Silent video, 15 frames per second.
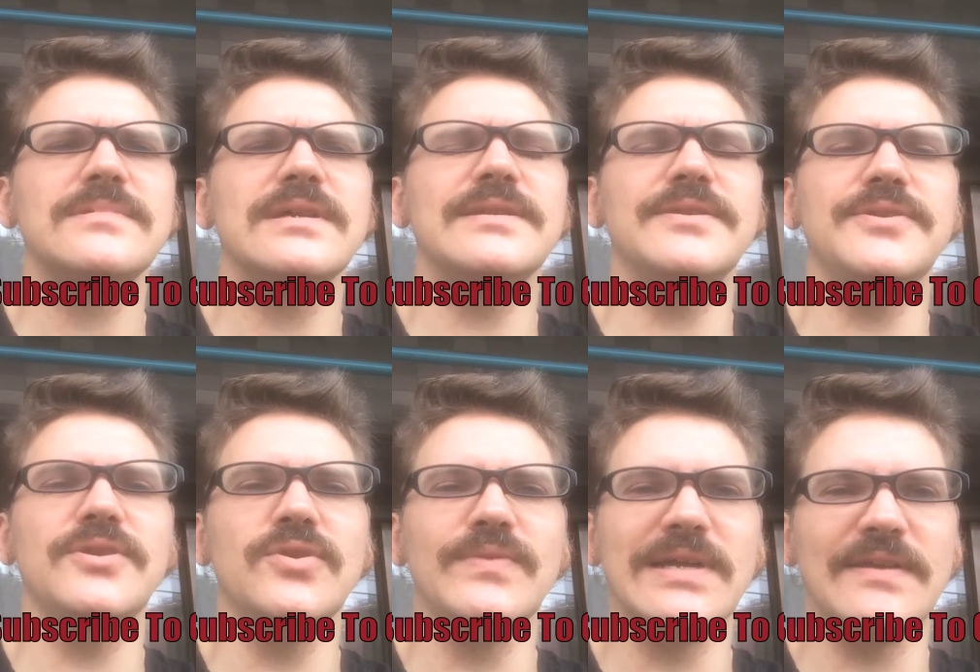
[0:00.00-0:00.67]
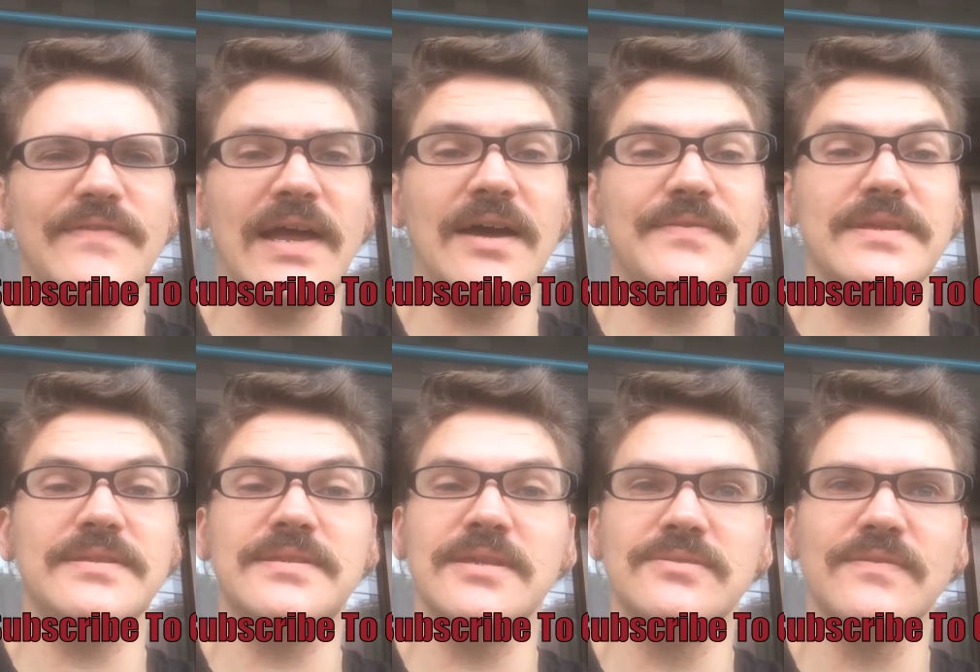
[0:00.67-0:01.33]
in the UN of how
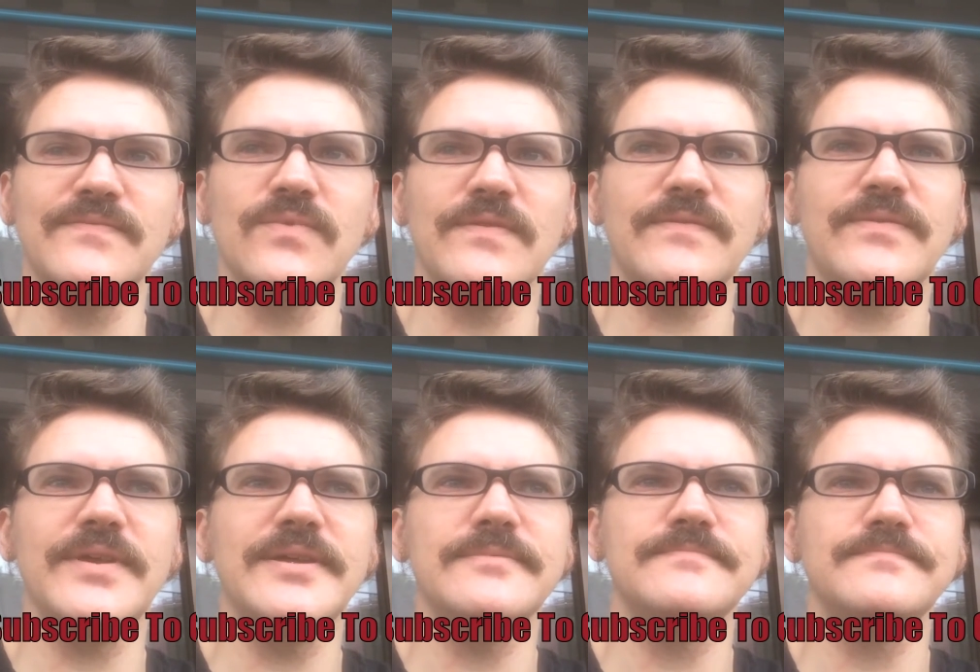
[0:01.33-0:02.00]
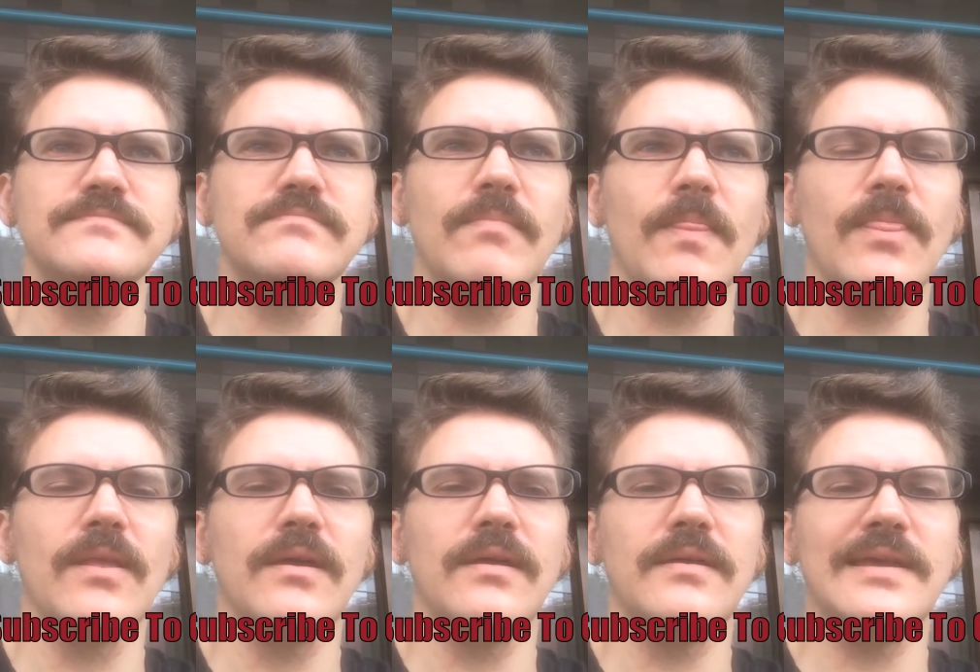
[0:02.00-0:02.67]
they deal with North Korea.
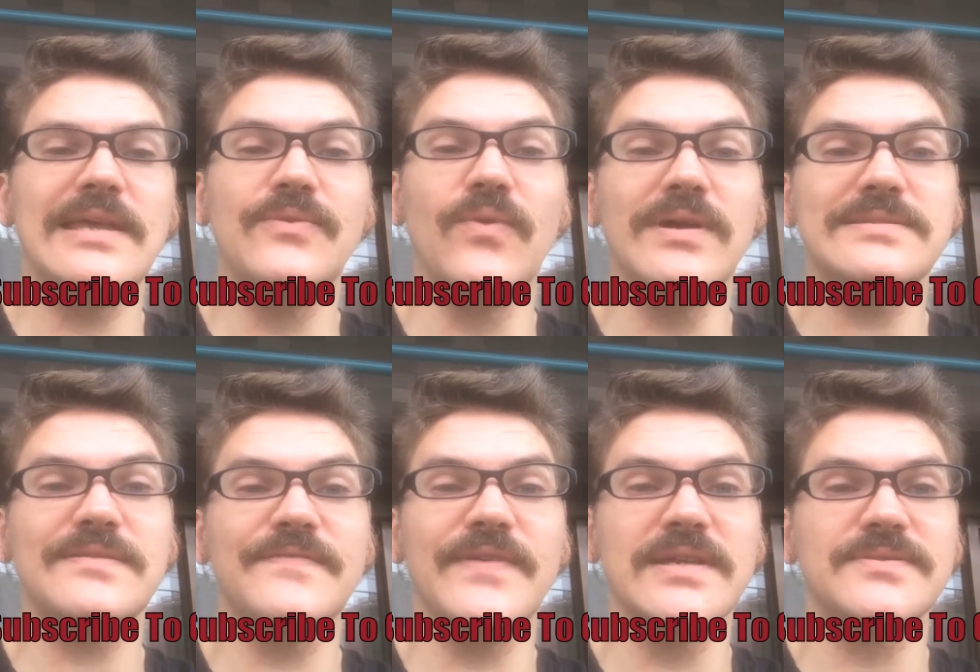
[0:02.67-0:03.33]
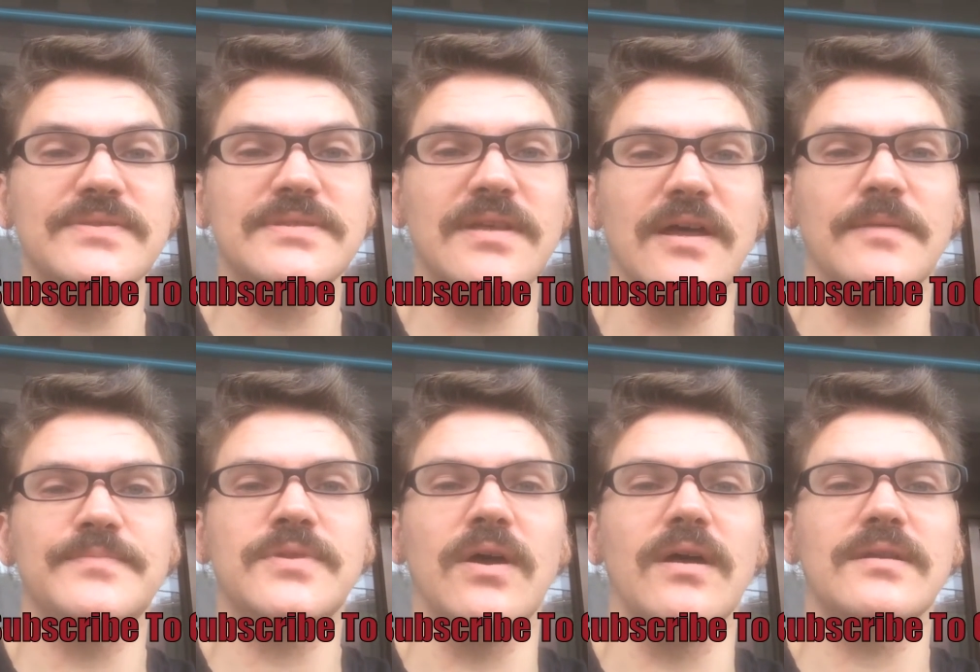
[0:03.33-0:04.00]
He wants eventually set
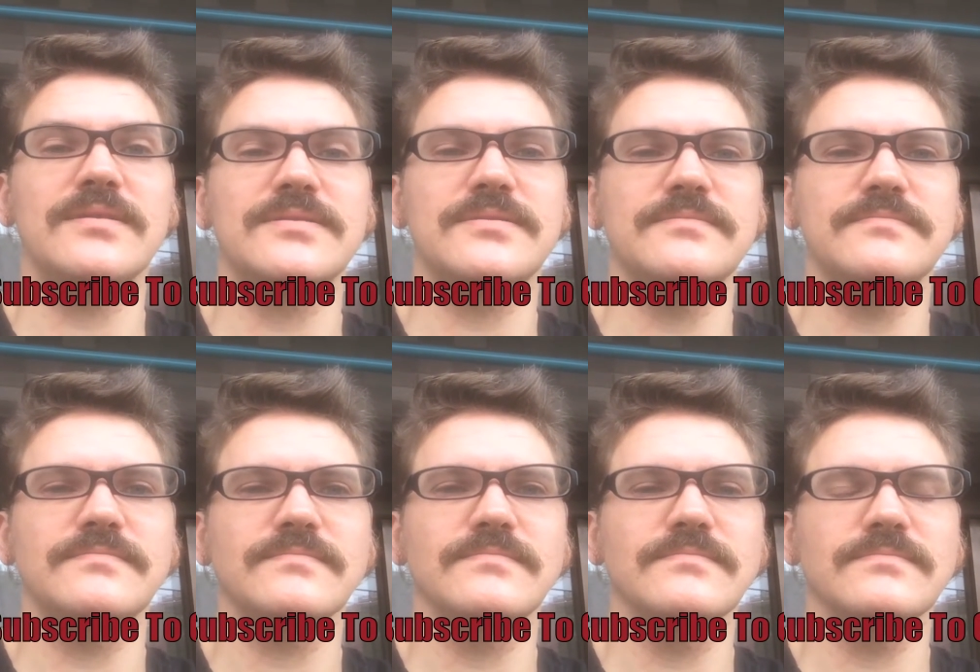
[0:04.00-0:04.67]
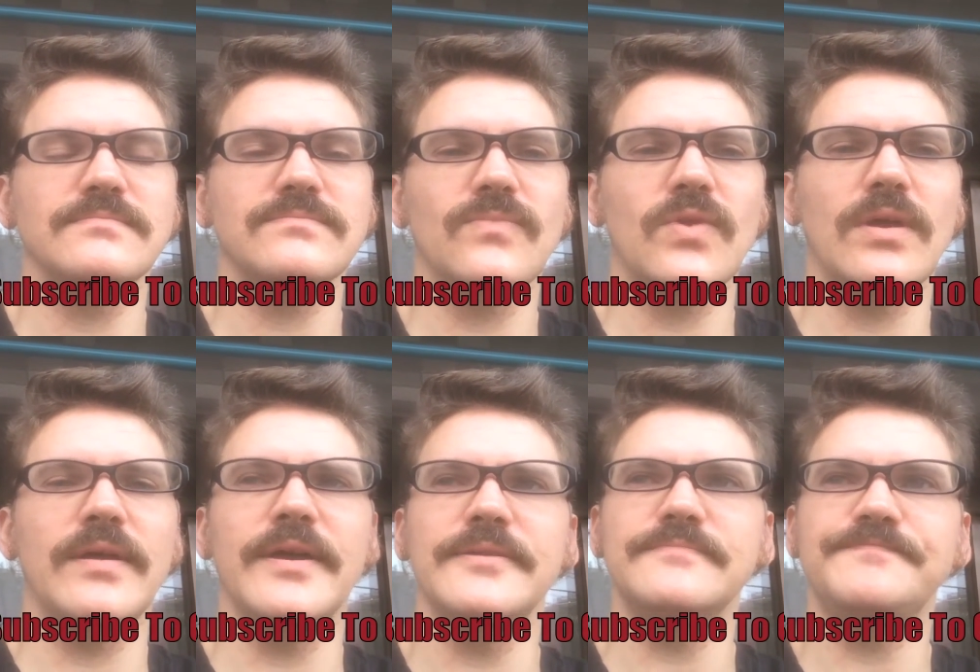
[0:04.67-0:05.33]
up talks,
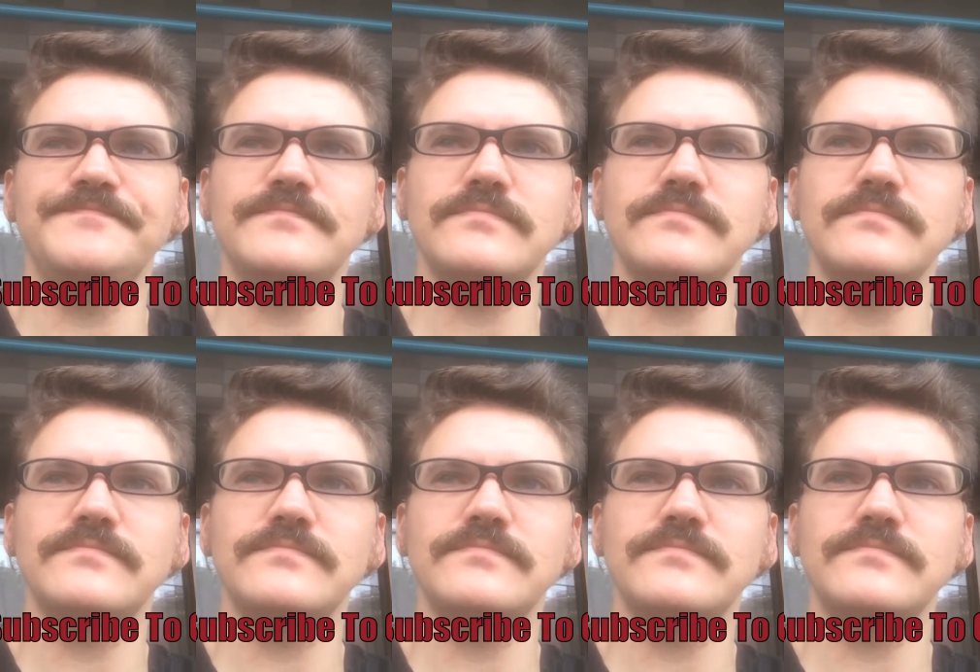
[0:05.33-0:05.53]
right?